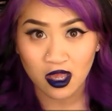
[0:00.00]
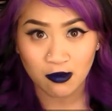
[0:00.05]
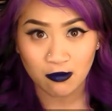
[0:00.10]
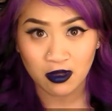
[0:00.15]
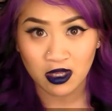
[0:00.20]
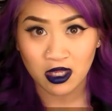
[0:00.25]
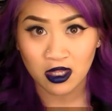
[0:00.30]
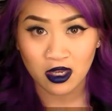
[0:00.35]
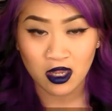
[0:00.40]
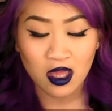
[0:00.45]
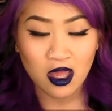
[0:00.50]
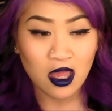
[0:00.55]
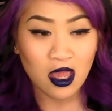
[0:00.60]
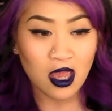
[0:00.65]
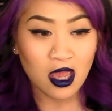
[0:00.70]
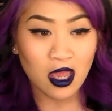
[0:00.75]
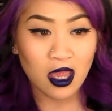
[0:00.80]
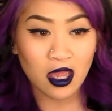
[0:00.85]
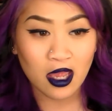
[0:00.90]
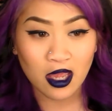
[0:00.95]
I mean,
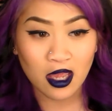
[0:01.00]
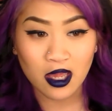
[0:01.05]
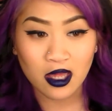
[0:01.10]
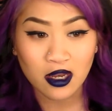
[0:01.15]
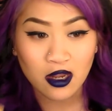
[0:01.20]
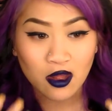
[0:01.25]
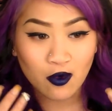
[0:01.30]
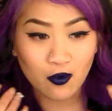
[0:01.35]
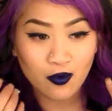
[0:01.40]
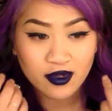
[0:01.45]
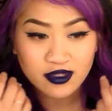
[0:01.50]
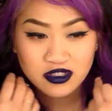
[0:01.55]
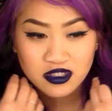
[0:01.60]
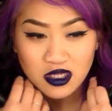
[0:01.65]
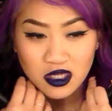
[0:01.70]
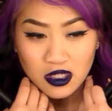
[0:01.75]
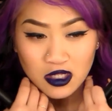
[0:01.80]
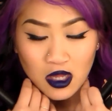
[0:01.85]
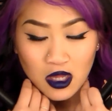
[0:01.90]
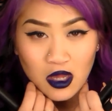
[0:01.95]
it
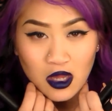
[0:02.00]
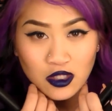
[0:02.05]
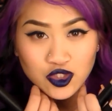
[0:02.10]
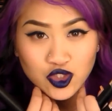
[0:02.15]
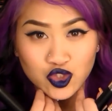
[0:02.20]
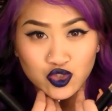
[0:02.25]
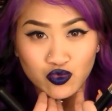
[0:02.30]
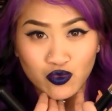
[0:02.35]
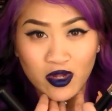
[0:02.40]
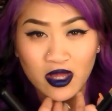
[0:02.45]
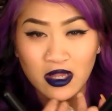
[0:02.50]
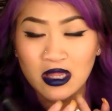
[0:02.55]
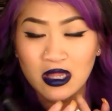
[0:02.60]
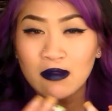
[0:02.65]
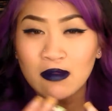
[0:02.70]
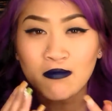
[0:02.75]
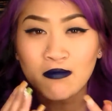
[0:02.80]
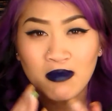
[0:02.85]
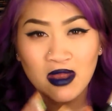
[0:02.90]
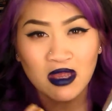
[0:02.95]

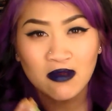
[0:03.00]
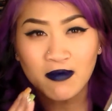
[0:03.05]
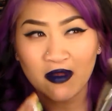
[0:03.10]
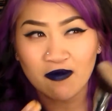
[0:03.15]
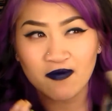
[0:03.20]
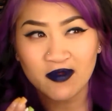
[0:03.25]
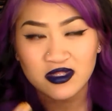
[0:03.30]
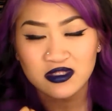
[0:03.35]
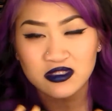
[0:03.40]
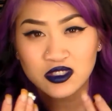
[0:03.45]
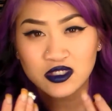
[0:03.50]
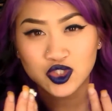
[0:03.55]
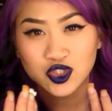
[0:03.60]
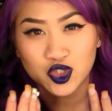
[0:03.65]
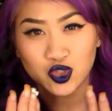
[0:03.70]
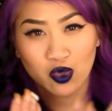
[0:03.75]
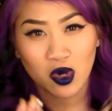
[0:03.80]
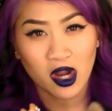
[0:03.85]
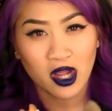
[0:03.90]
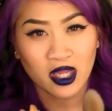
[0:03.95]
didn't make my face look
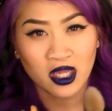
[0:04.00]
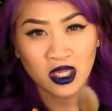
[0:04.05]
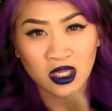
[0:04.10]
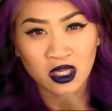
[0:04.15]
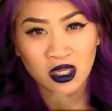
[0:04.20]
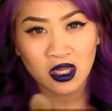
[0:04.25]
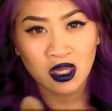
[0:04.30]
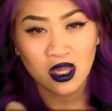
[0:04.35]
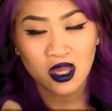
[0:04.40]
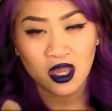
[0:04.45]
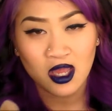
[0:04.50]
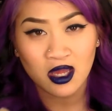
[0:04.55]
drying